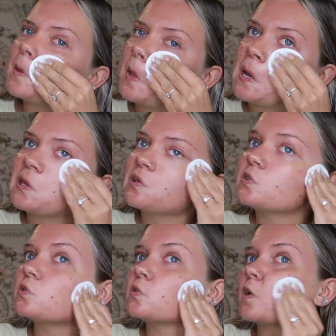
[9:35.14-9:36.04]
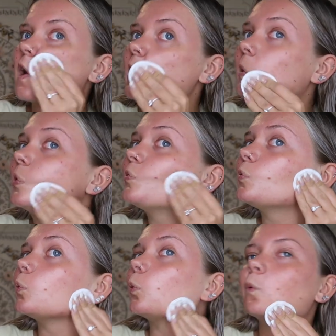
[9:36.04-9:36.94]
like it's kind of
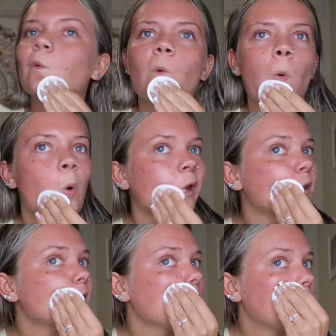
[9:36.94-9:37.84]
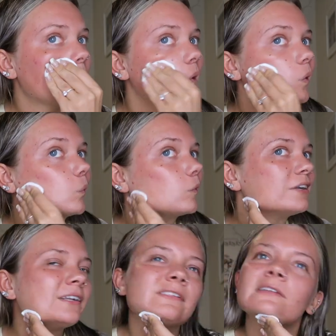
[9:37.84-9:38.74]
oily, but
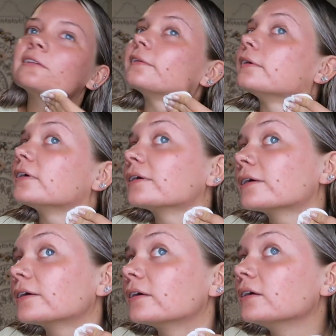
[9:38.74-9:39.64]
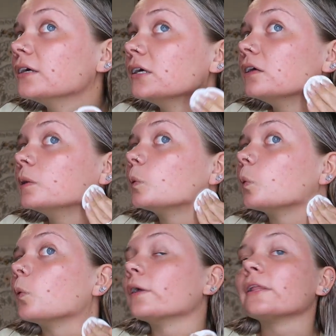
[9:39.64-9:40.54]
it doesn't look
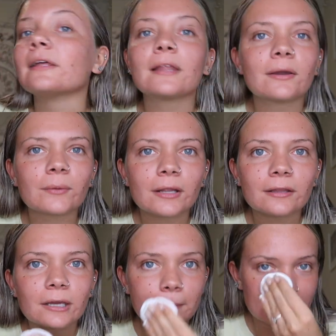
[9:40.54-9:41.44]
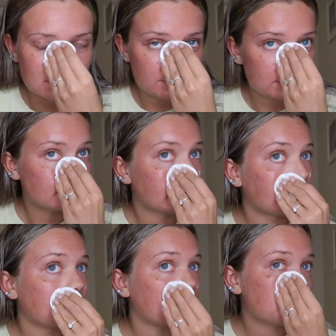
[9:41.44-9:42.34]
oily like when I look at myself in the
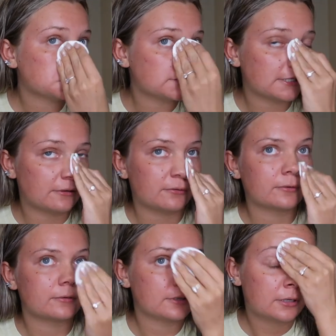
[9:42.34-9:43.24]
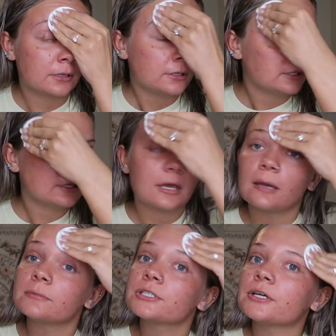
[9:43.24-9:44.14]
mirror, so
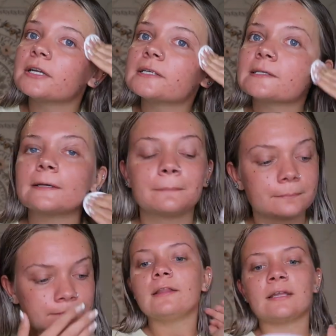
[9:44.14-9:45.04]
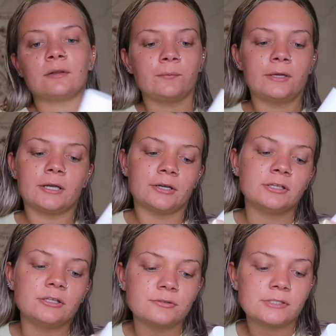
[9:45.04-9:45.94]
I'm sure it isn't. And then we are going
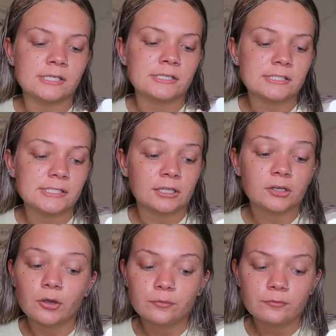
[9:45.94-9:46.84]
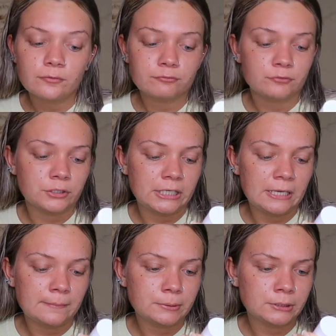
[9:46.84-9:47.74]
to use the silicone
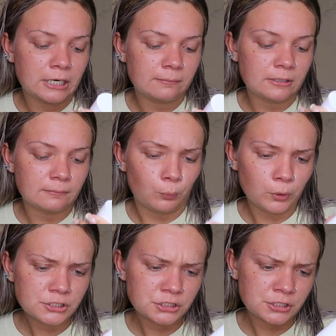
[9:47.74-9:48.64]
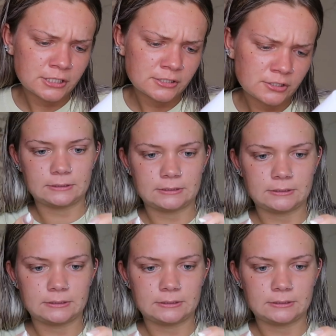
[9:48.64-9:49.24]
free priming moisturizer.